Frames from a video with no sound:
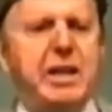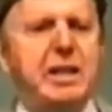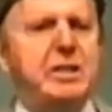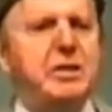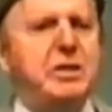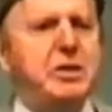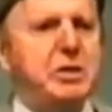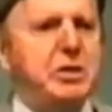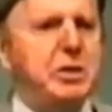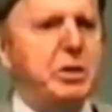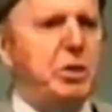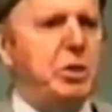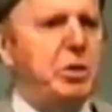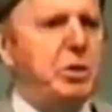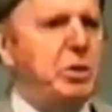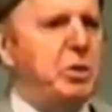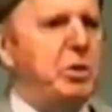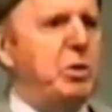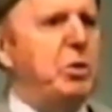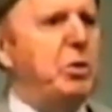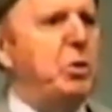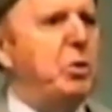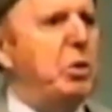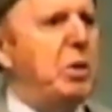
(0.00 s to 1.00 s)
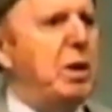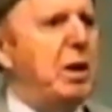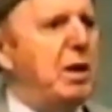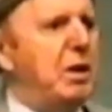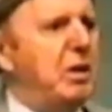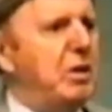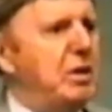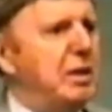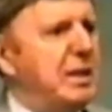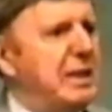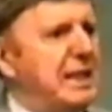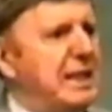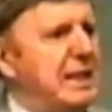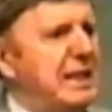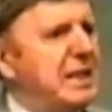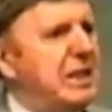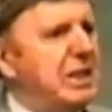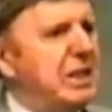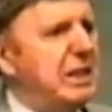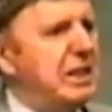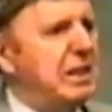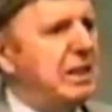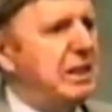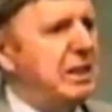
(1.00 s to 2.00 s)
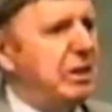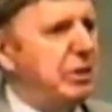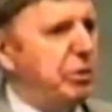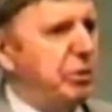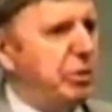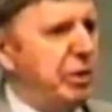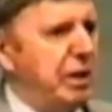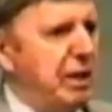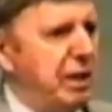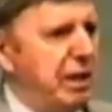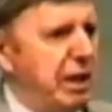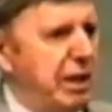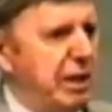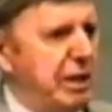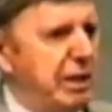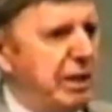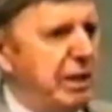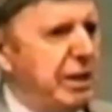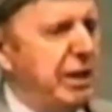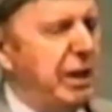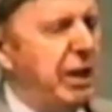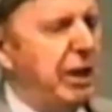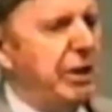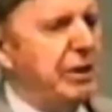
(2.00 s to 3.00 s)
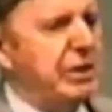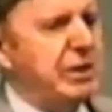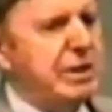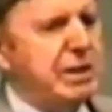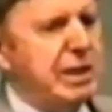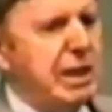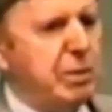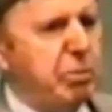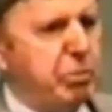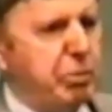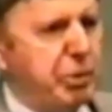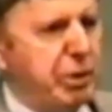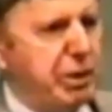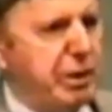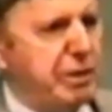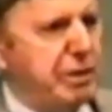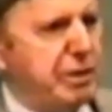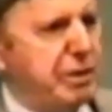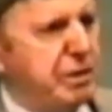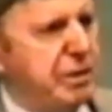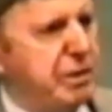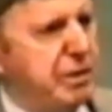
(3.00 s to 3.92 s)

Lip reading: and soul, while interrelated, are separate.